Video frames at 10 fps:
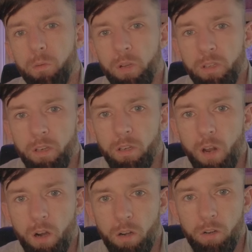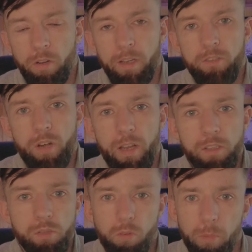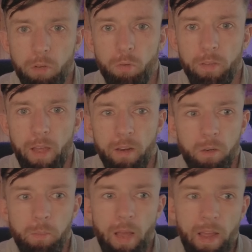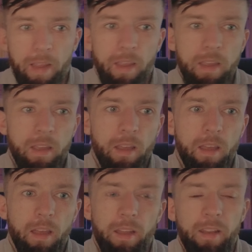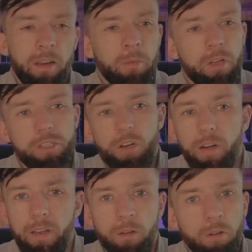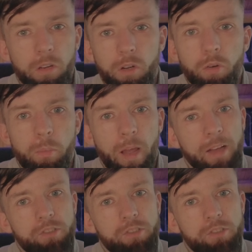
wanted a darker grey thread, so we'll be going with that on the black. And then I'm not sure, I think I'm going to go with black